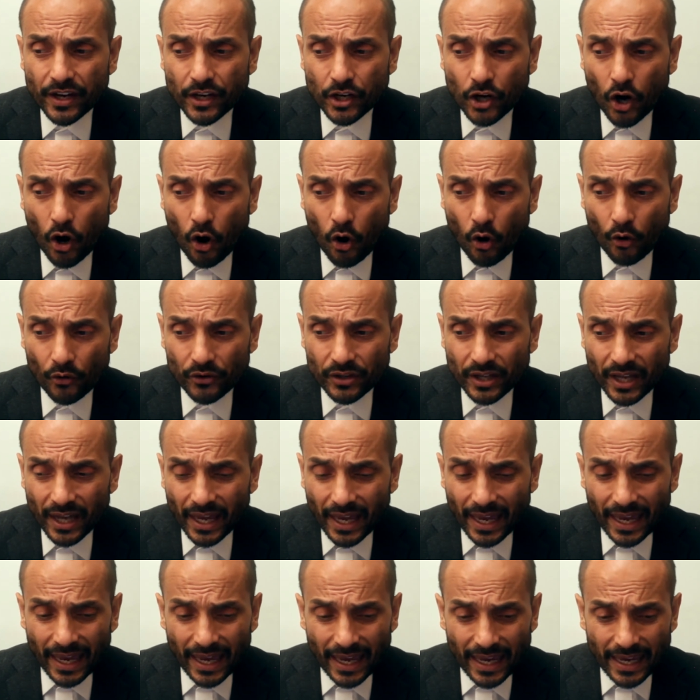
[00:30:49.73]
God
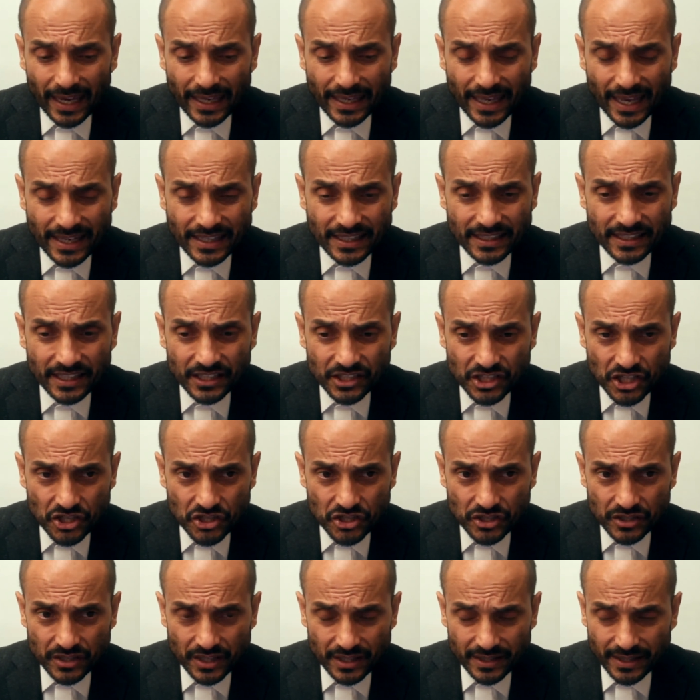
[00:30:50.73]
in any
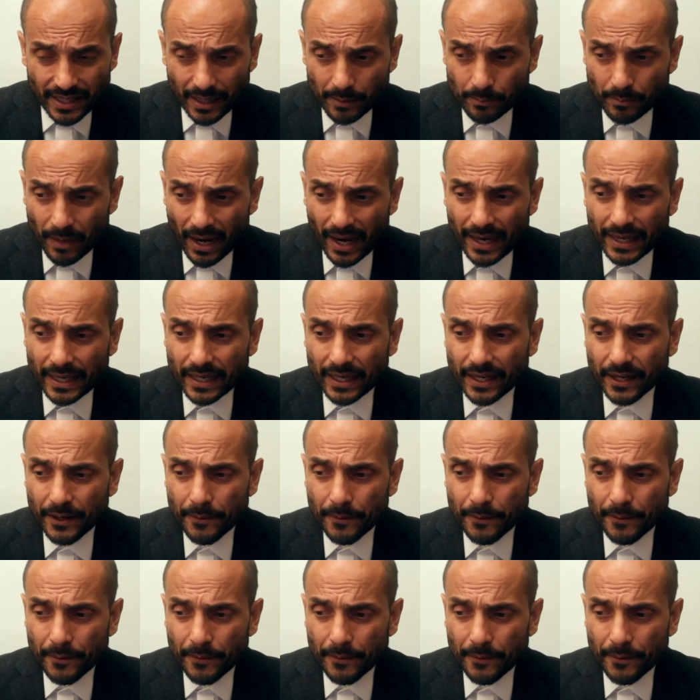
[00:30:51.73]
decision that they make.